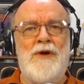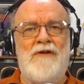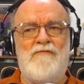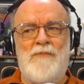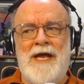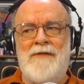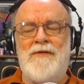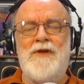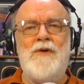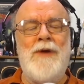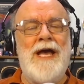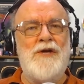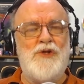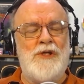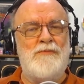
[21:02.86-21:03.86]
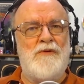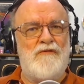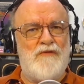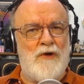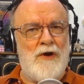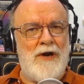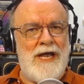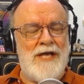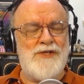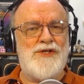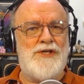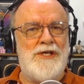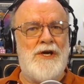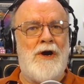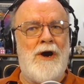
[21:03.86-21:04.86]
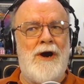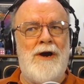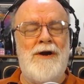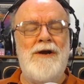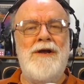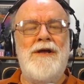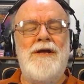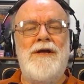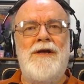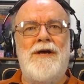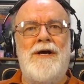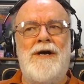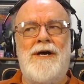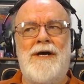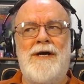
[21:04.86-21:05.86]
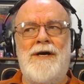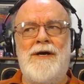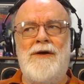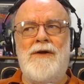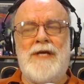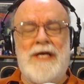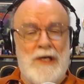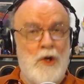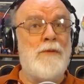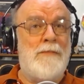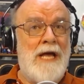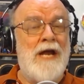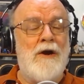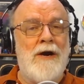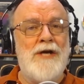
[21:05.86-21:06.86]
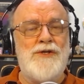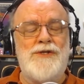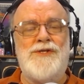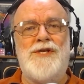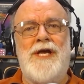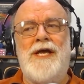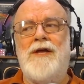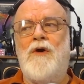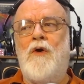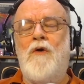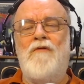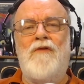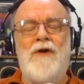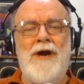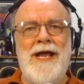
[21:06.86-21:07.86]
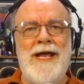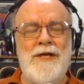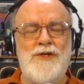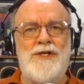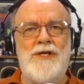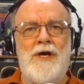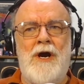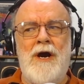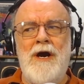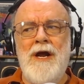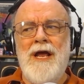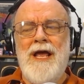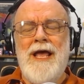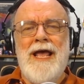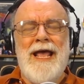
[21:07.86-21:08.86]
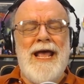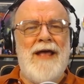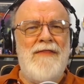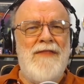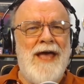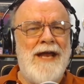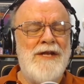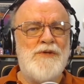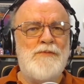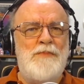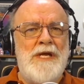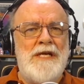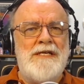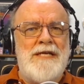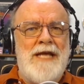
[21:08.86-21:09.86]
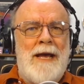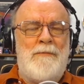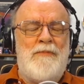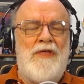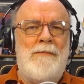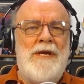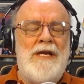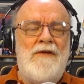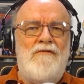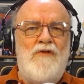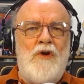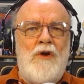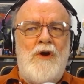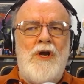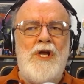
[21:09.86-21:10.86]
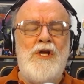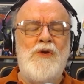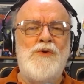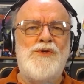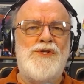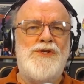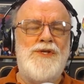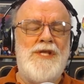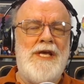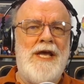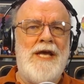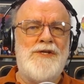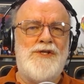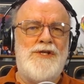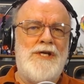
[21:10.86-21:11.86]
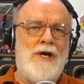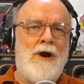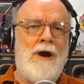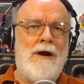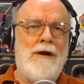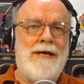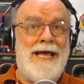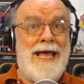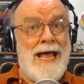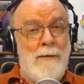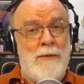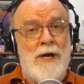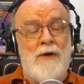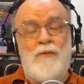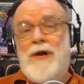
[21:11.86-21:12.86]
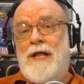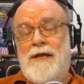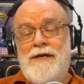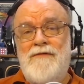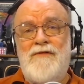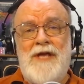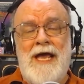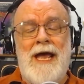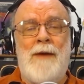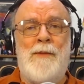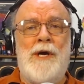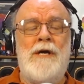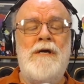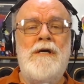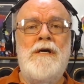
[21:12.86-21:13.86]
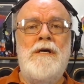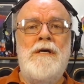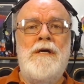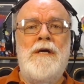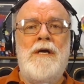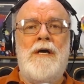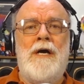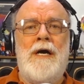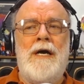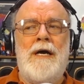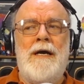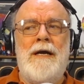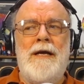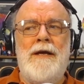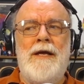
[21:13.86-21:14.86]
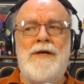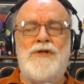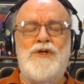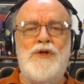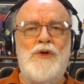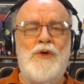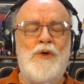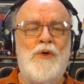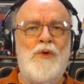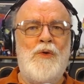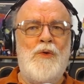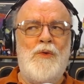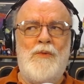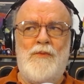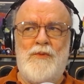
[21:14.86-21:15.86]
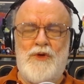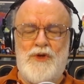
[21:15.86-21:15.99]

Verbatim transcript: have made that you actually prefer SDR. Can look better, I should say, over HDR, and that is bit depth. I mean, if you're going to use the SDR gamma, relative gamma, to